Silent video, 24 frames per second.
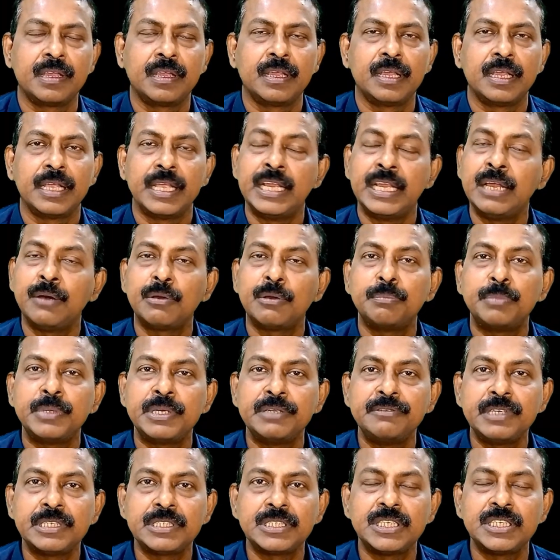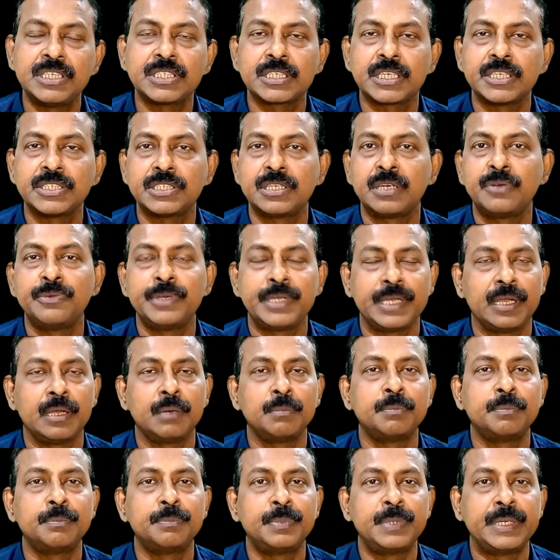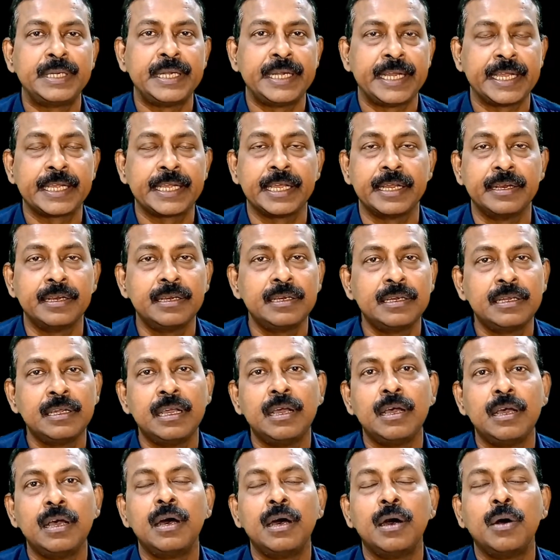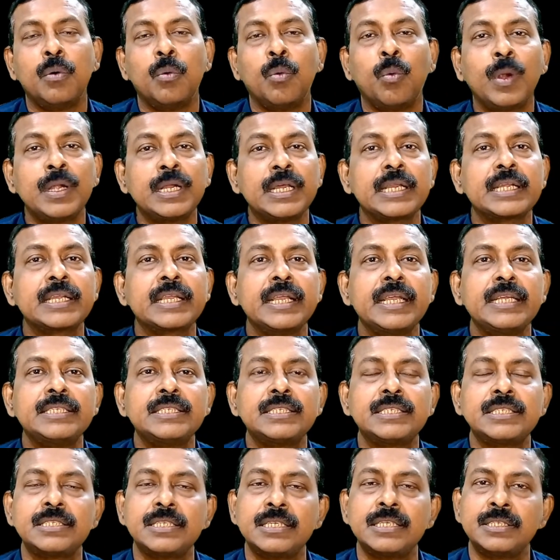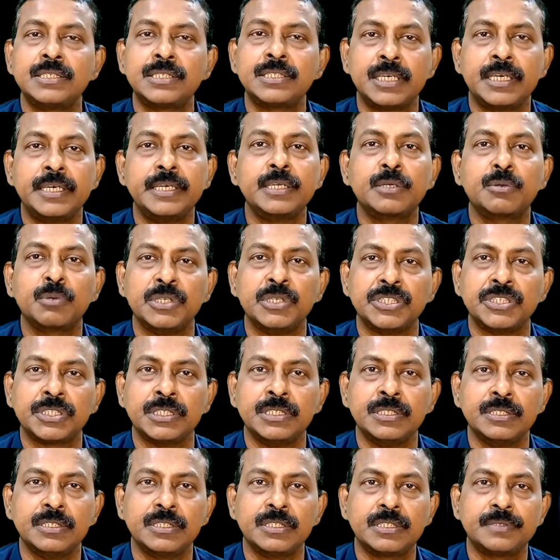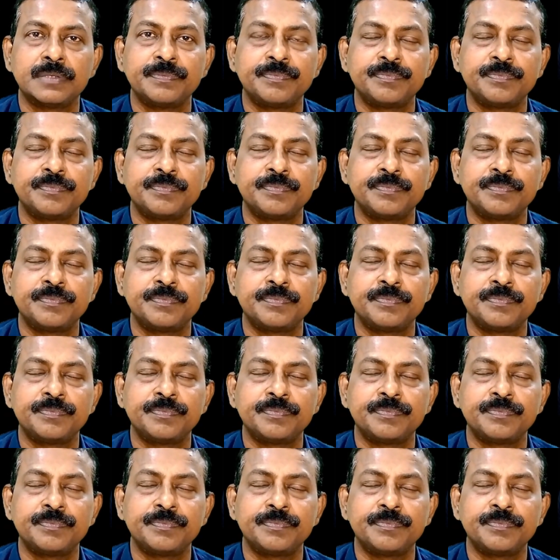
In our previous discussion, we have taken what are case study questions